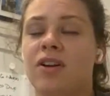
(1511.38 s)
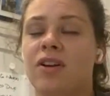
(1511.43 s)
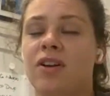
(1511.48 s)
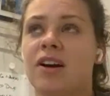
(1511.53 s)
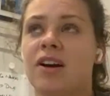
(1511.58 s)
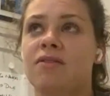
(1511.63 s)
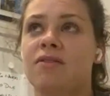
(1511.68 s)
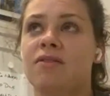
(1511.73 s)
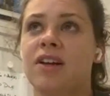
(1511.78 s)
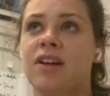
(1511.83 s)

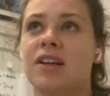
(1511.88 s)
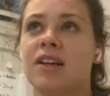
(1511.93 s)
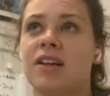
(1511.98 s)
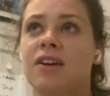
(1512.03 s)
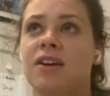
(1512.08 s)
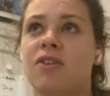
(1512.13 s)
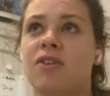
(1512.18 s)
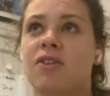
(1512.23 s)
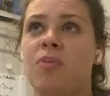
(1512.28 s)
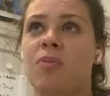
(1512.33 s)
All Ireland final
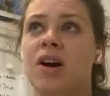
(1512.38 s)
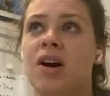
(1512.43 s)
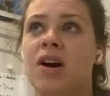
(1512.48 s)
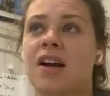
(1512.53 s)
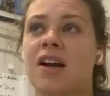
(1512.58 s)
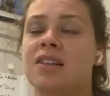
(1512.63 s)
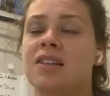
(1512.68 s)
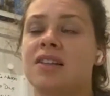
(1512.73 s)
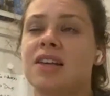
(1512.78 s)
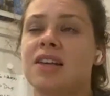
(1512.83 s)
day in Croke
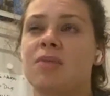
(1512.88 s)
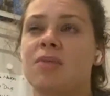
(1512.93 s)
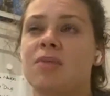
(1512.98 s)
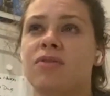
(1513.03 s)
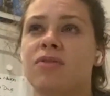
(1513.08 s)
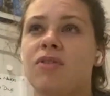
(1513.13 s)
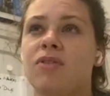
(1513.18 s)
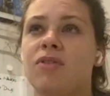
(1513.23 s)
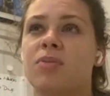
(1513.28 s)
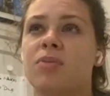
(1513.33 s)
Park. It's said
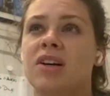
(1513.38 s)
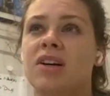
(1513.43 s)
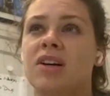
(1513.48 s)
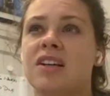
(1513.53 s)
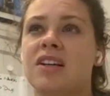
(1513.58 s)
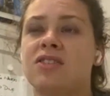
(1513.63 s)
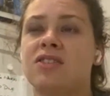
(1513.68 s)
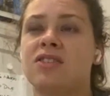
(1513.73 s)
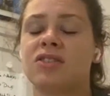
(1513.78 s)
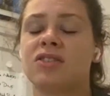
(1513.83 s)
before, but
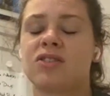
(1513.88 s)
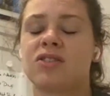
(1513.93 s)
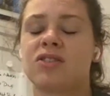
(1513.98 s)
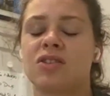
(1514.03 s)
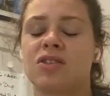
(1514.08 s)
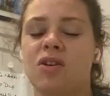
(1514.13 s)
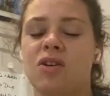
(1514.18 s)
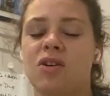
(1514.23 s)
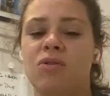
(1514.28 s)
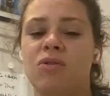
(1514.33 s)
it is
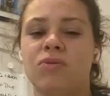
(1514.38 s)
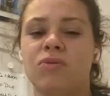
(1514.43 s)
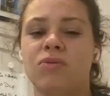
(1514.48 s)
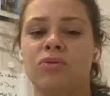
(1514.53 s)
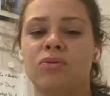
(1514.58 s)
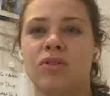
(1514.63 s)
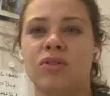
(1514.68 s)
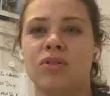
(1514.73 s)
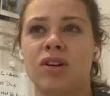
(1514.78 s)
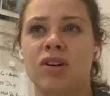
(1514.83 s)
just
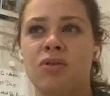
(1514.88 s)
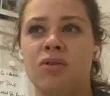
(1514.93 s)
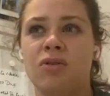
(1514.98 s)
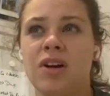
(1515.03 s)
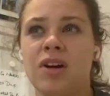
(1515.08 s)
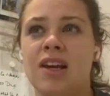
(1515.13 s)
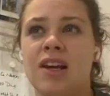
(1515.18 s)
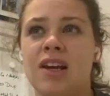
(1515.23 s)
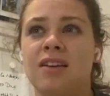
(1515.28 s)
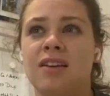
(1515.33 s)
so
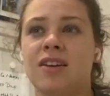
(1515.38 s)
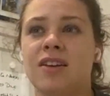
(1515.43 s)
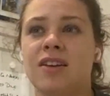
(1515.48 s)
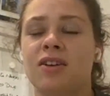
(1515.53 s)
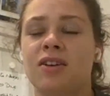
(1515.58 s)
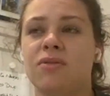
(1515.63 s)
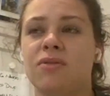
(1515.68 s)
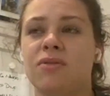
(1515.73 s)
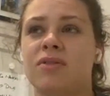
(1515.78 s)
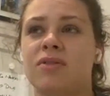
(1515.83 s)
lonely,
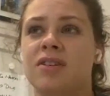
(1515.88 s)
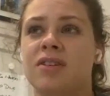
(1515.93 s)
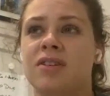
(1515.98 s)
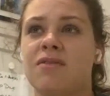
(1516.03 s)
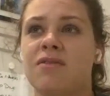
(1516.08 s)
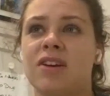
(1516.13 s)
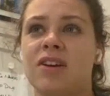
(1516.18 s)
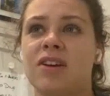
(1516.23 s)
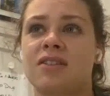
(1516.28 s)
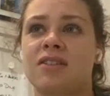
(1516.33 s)
to
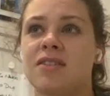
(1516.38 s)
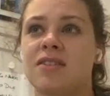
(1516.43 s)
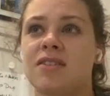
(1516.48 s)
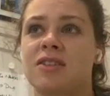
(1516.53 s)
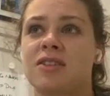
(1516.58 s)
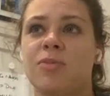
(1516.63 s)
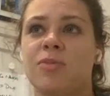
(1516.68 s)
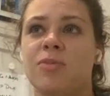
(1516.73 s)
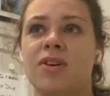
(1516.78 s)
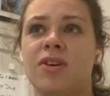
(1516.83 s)
the victor,
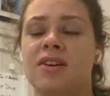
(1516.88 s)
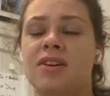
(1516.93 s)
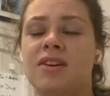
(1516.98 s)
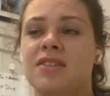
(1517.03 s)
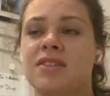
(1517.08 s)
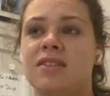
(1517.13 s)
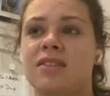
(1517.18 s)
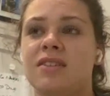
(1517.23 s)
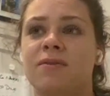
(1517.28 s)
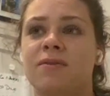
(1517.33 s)
the
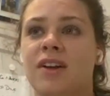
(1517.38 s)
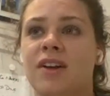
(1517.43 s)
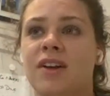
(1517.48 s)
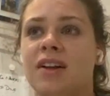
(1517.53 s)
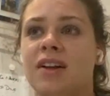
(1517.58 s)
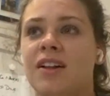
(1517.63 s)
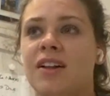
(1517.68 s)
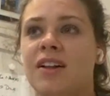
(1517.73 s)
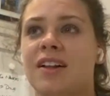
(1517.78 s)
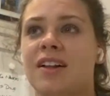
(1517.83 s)
spoils, and
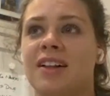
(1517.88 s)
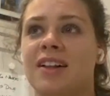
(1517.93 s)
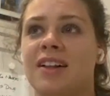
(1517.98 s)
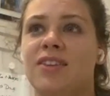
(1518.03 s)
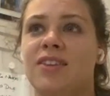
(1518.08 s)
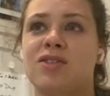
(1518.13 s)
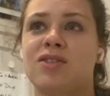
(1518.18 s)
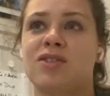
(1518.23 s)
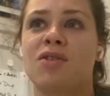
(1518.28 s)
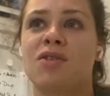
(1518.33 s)

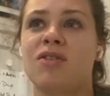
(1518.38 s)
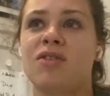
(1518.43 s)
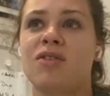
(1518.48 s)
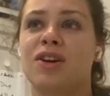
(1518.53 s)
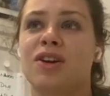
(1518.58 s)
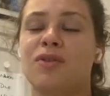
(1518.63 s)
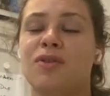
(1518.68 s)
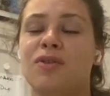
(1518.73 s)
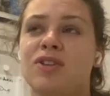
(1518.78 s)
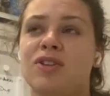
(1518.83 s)

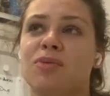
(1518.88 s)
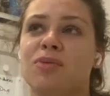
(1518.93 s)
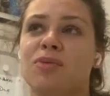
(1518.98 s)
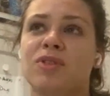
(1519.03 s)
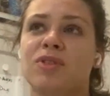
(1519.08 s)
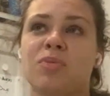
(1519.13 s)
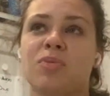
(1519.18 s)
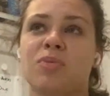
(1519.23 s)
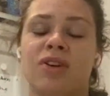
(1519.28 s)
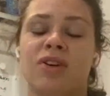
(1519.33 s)
the
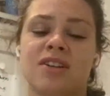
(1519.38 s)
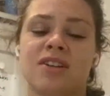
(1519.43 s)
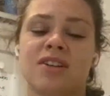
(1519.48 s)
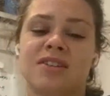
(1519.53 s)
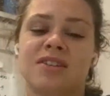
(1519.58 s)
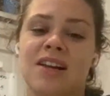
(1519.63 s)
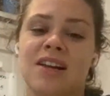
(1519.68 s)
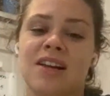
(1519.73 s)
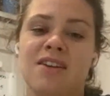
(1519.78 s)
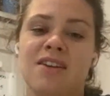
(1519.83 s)
Dublin
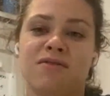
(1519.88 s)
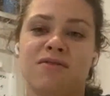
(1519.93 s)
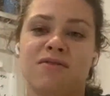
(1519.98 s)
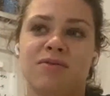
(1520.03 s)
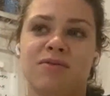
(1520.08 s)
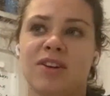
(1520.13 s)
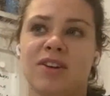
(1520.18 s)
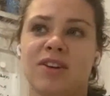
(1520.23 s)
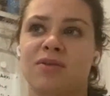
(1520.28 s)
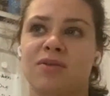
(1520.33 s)
supporters leave,
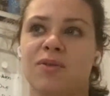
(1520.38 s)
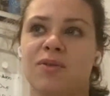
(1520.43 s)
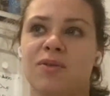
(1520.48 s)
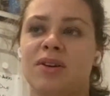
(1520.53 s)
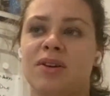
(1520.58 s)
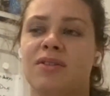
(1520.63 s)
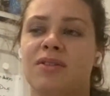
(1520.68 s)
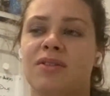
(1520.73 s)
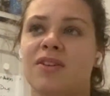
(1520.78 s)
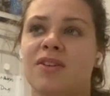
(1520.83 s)

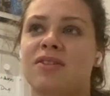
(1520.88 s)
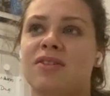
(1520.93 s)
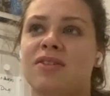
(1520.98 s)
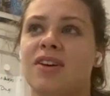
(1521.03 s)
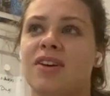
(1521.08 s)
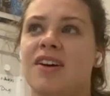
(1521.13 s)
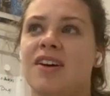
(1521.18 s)
when